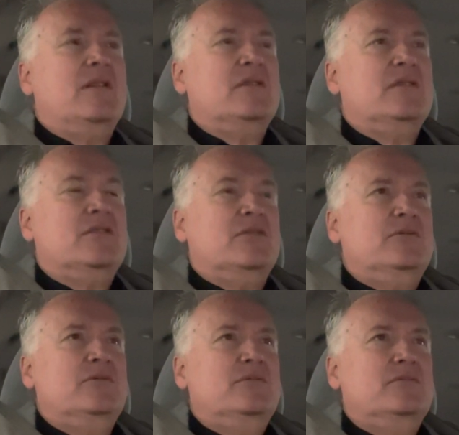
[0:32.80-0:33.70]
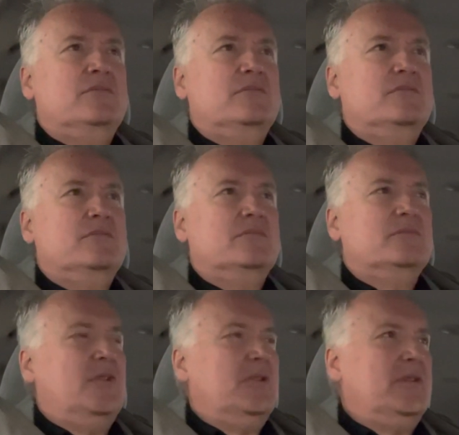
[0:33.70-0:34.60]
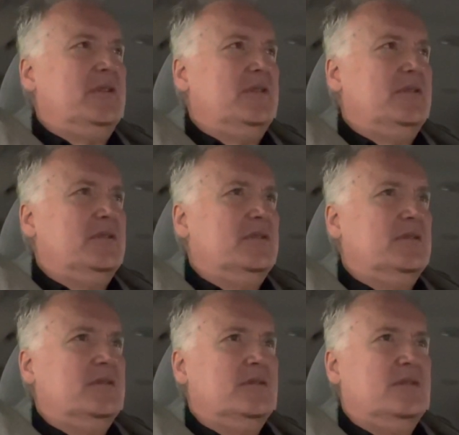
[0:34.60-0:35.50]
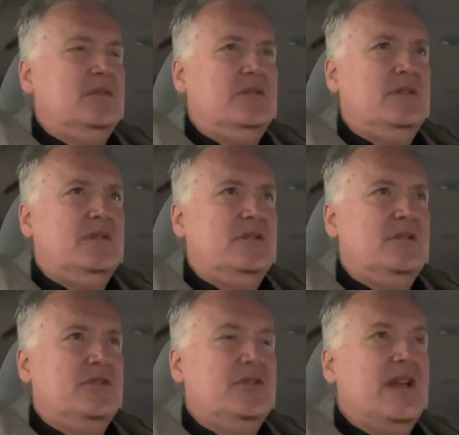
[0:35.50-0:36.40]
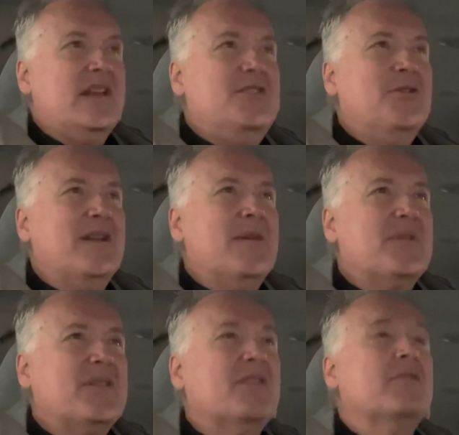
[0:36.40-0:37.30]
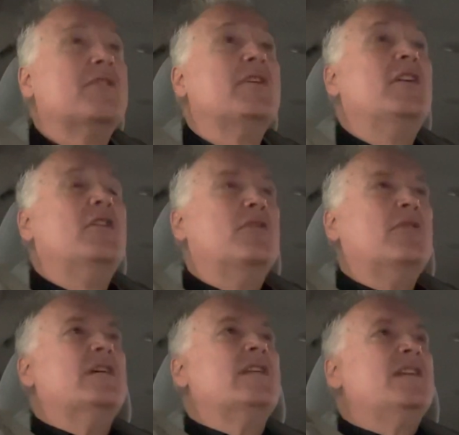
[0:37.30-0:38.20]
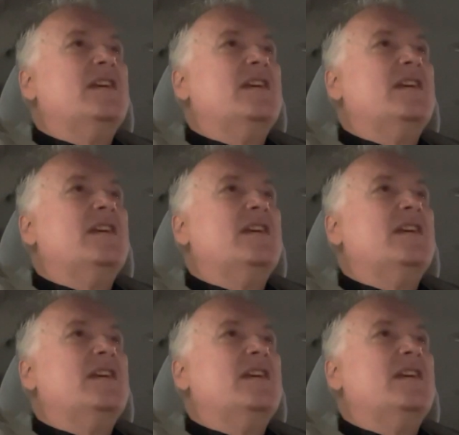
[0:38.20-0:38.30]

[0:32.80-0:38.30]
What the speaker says: So I can turn that into an episode. All right.